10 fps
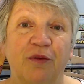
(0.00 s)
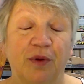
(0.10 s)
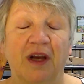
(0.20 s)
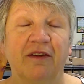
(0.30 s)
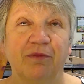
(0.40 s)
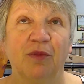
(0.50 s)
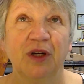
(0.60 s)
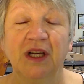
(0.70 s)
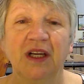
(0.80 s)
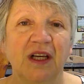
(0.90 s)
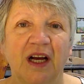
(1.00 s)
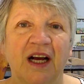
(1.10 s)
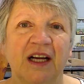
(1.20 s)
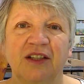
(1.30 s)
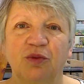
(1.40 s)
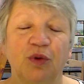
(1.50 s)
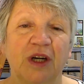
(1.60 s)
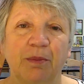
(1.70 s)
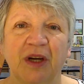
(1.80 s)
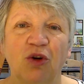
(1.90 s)
if we have money and
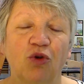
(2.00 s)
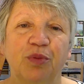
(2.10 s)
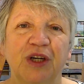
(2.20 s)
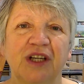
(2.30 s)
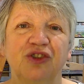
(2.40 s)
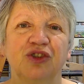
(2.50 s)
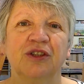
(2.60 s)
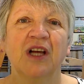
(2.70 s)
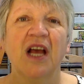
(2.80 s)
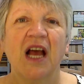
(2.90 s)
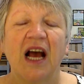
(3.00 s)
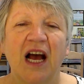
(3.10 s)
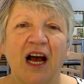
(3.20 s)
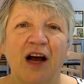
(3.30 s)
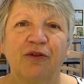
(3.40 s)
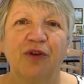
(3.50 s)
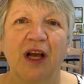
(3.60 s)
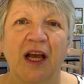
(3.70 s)
we're a big operation, have